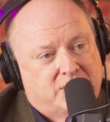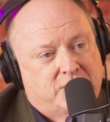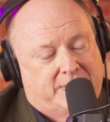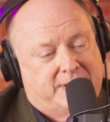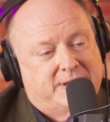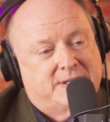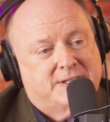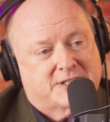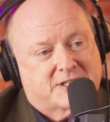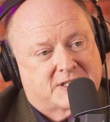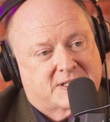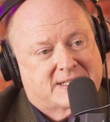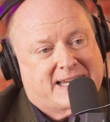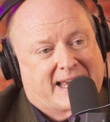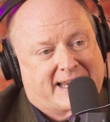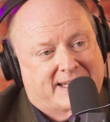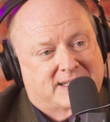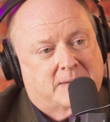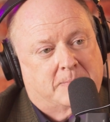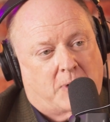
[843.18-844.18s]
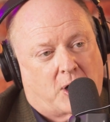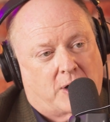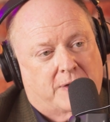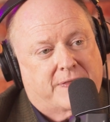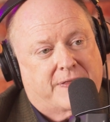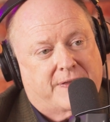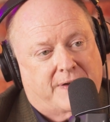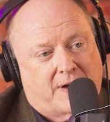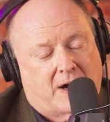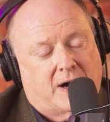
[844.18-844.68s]
You need to take the
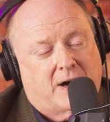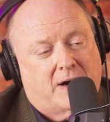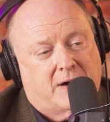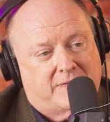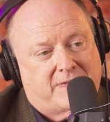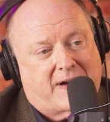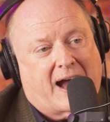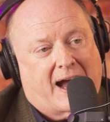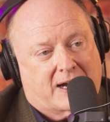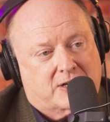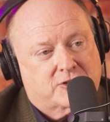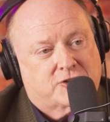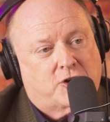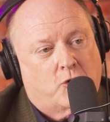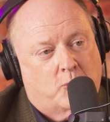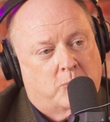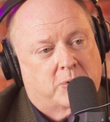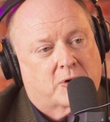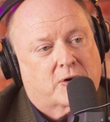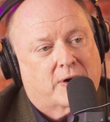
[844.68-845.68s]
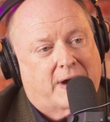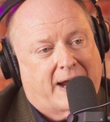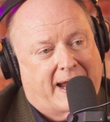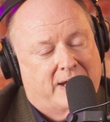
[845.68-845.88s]
month of October